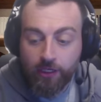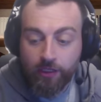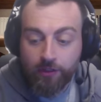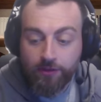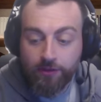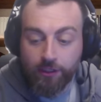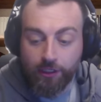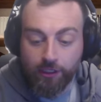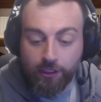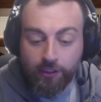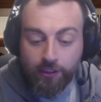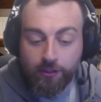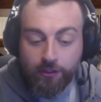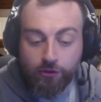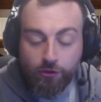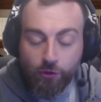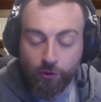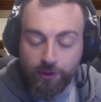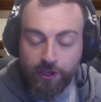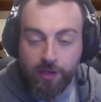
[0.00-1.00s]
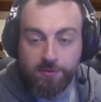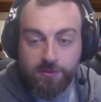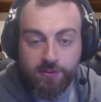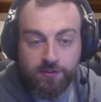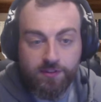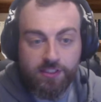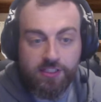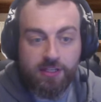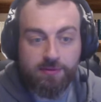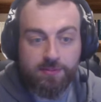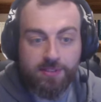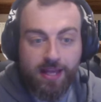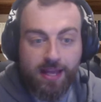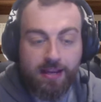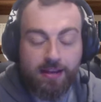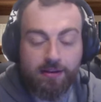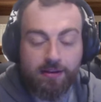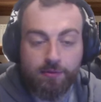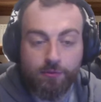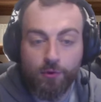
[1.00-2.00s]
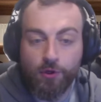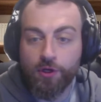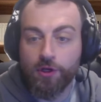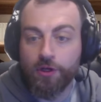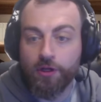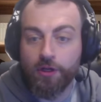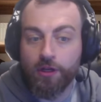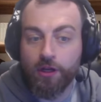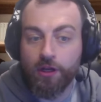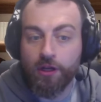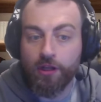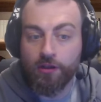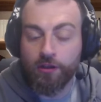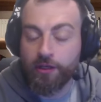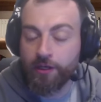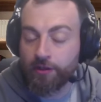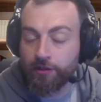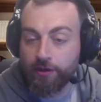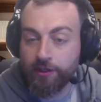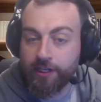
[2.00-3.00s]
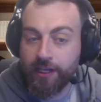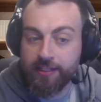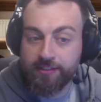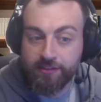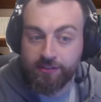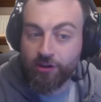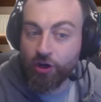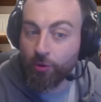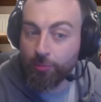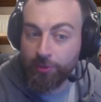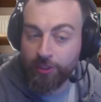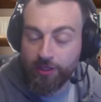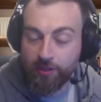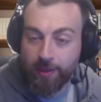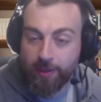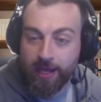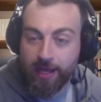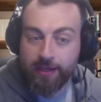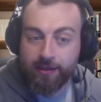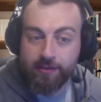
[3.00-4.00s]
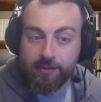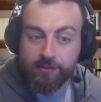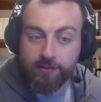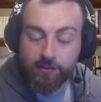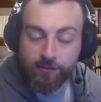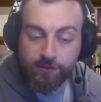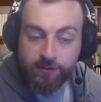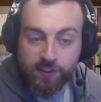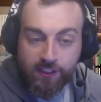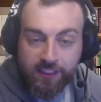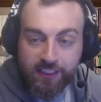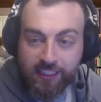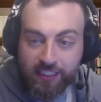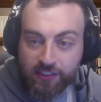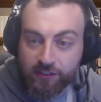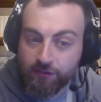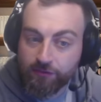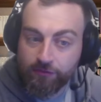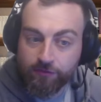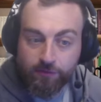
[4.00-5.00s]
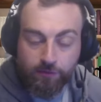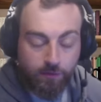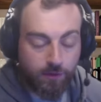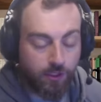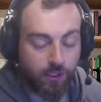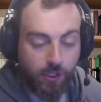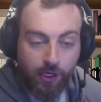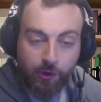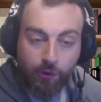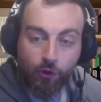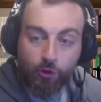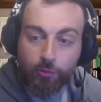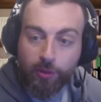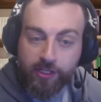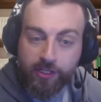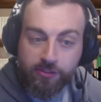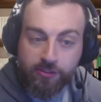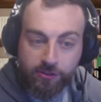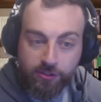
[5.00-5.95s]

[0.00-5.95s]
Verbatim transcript: The the Northern Hemisphere teams they were uh, in a lot of cases copying the pattern of successive you know an All Blacks or a